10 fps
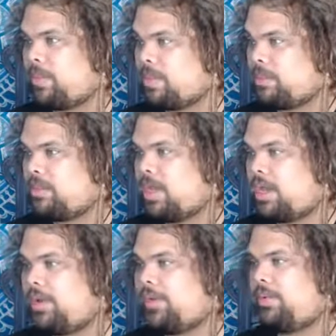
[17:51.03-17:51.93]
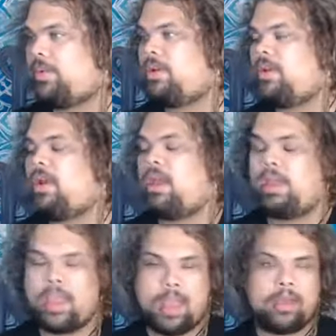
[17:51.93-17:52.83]
So
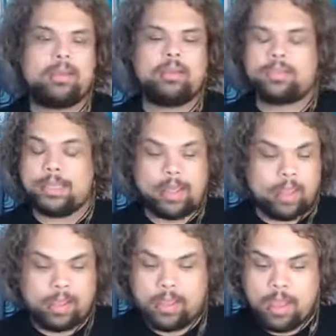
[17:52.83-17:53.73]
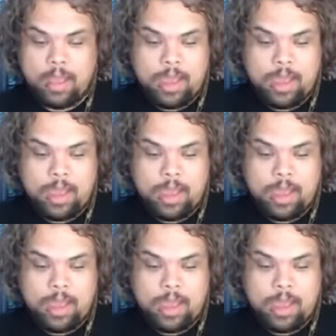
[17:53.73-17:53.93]
again, today,